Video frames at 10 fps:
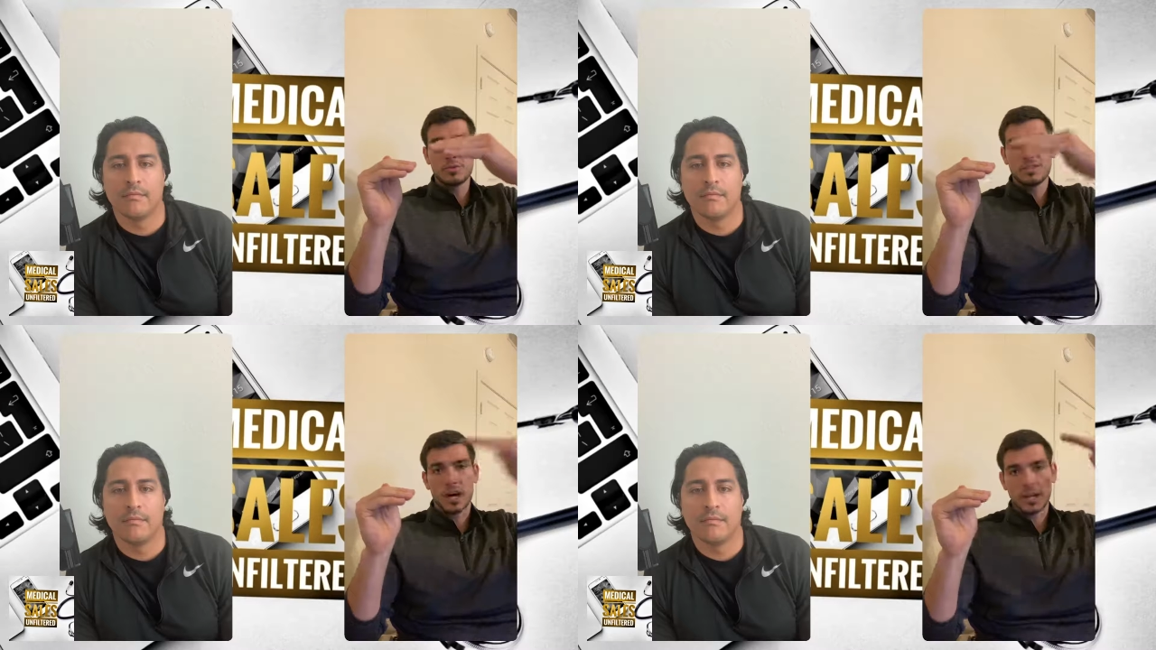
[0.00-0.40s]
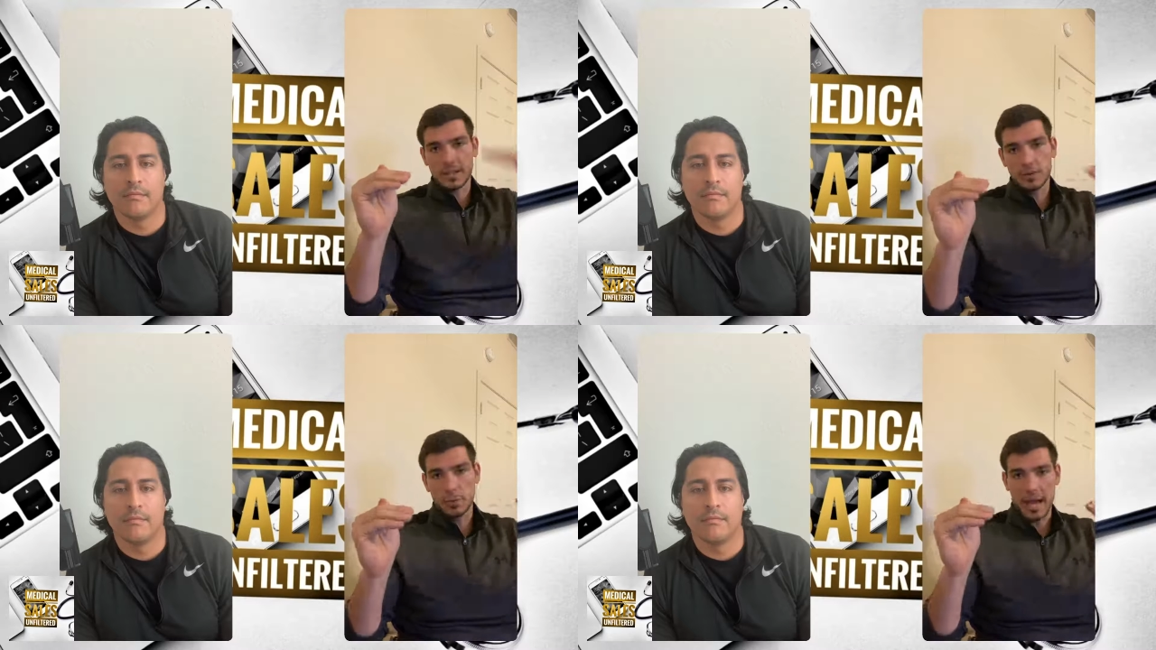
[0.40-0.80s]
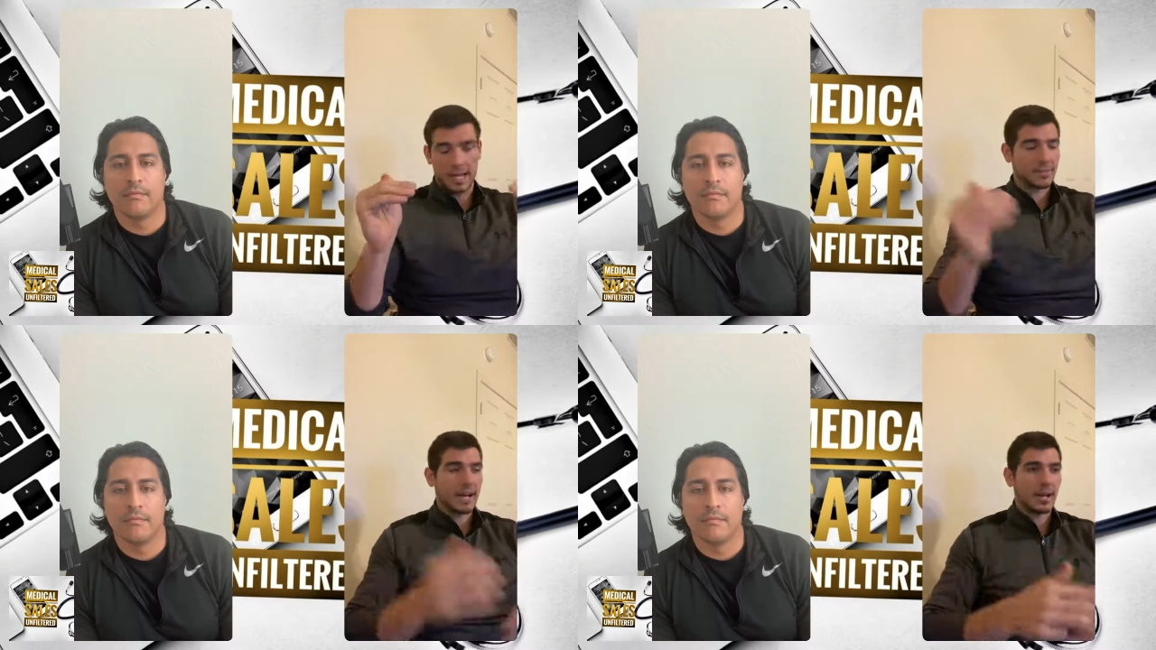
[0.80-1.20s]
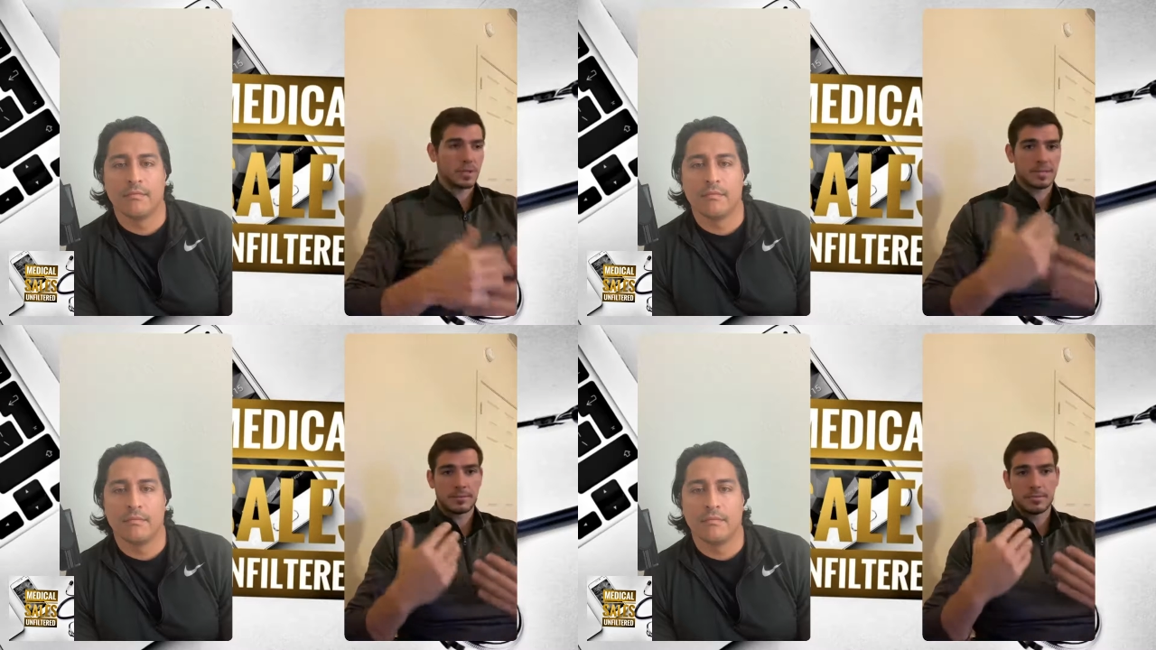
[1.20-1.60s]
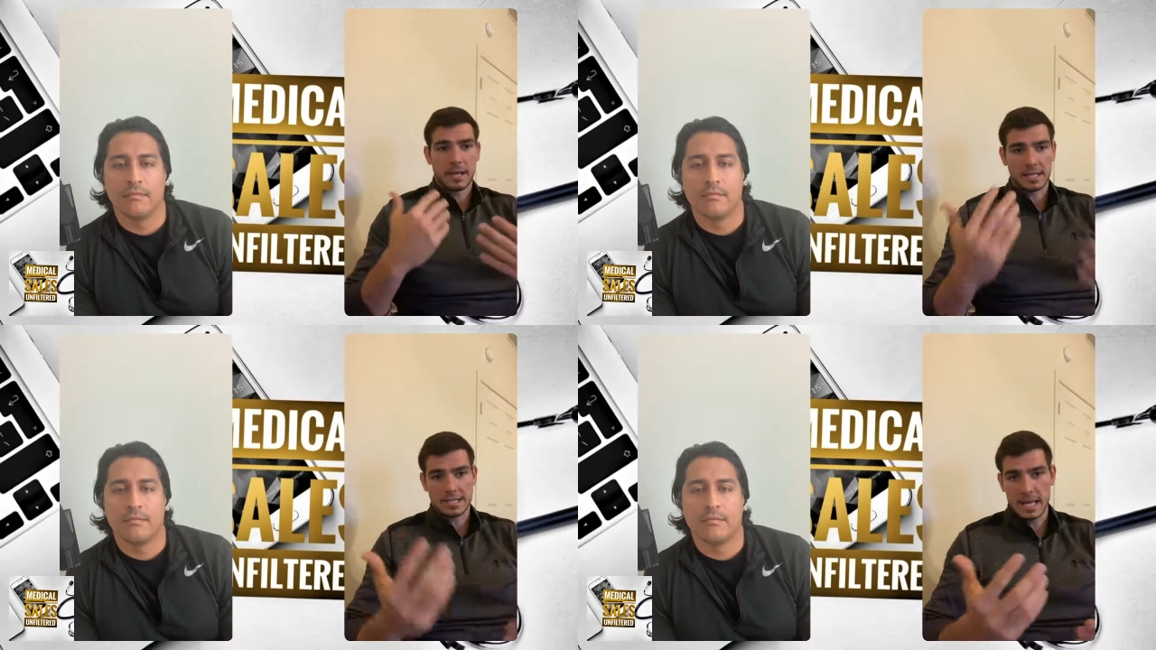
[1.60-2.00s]
Speaker 1: you done in your back? And I always
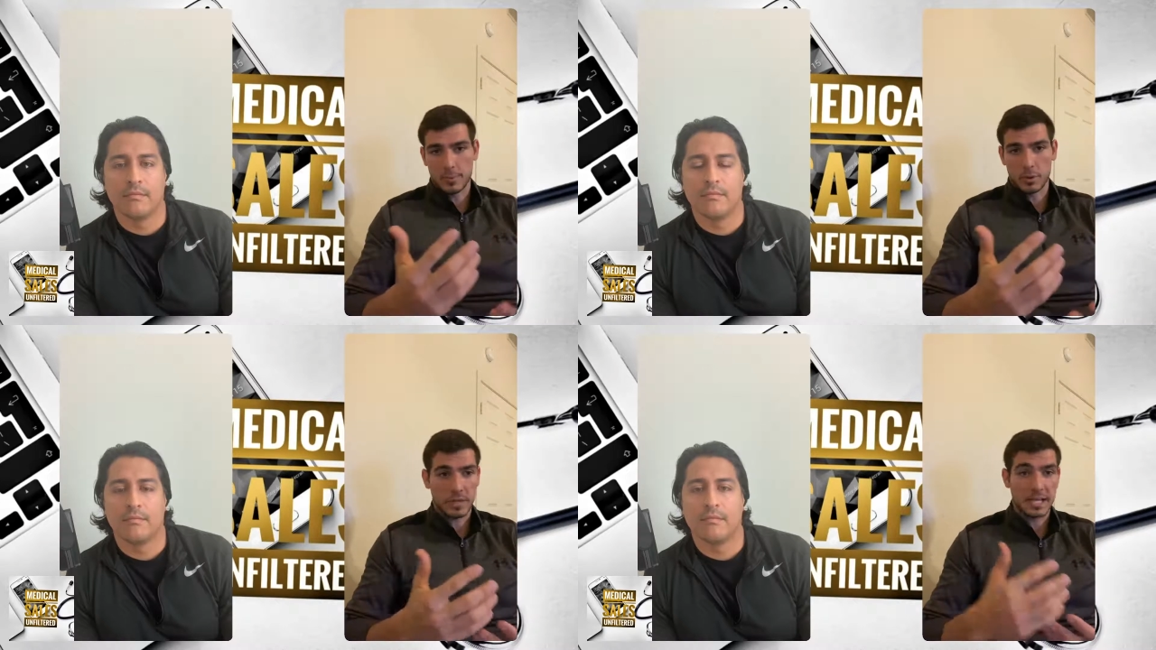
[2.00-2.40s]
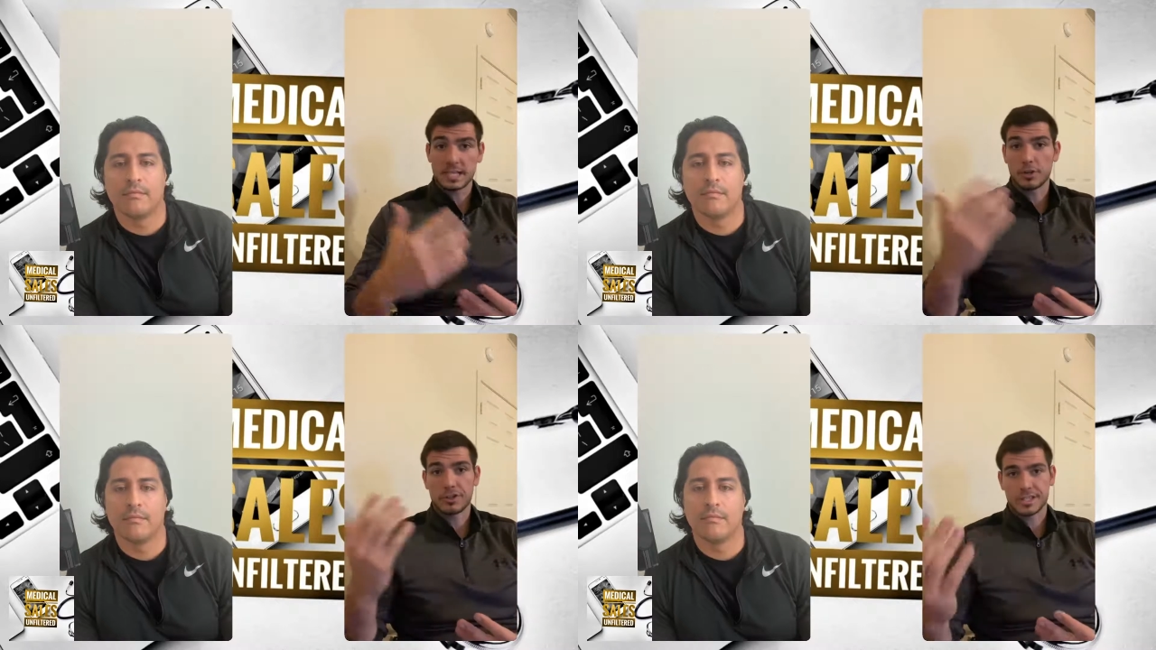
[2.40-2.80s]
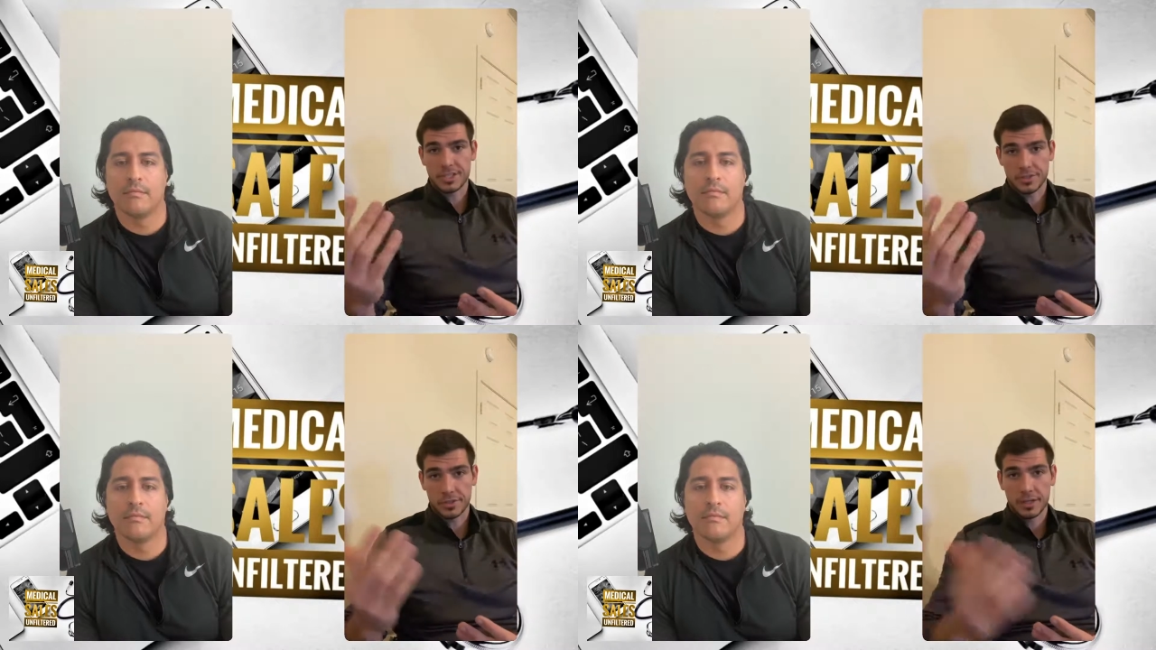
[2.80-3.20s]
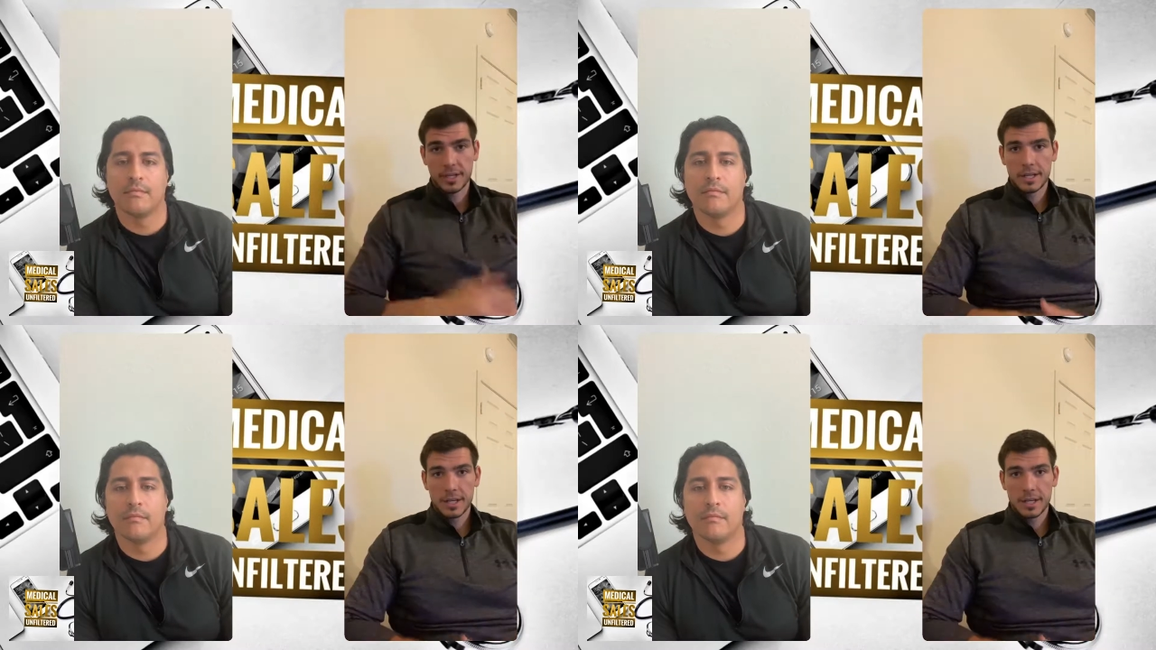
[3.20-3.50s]
make an example. Okay, say you're a teacher.